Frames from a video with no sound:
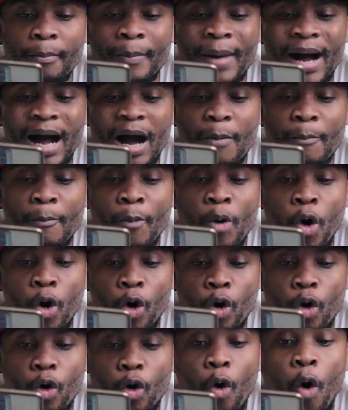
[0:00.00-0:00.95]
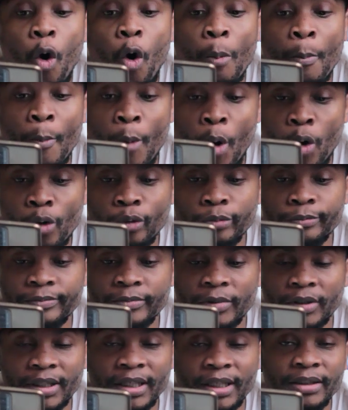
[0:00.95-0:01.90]
Mokomo.
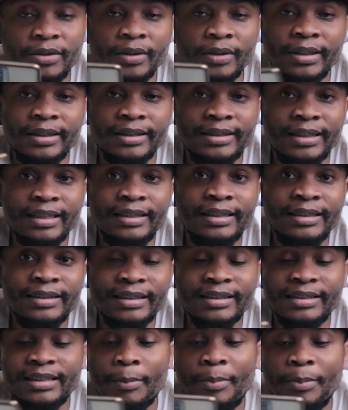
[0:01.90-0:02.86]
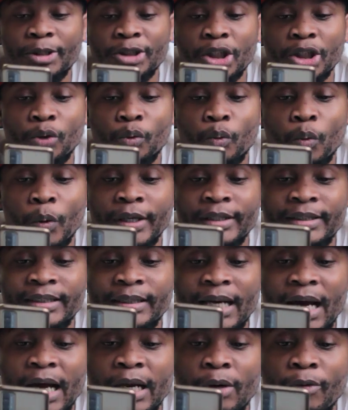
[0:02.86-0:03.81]
Okay, so they say this is the person who
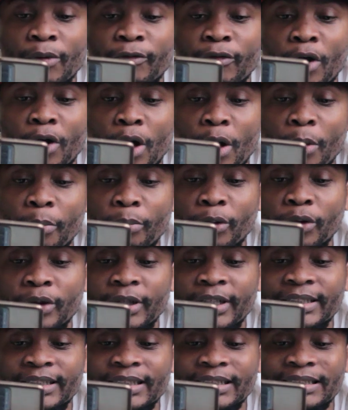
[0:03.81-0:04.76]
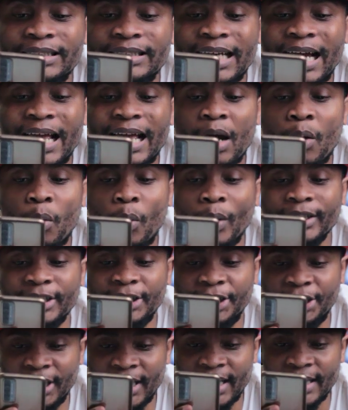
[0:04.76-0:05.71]
had kind of brought this entire
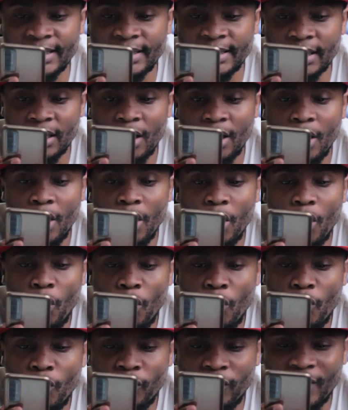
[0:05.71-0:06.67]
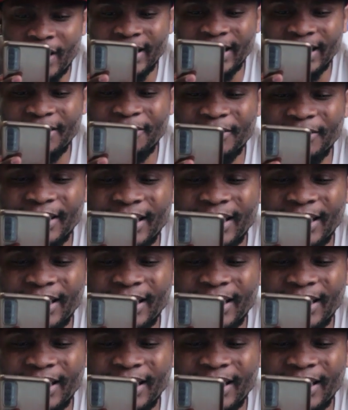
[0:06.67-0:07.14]
Hwajez over.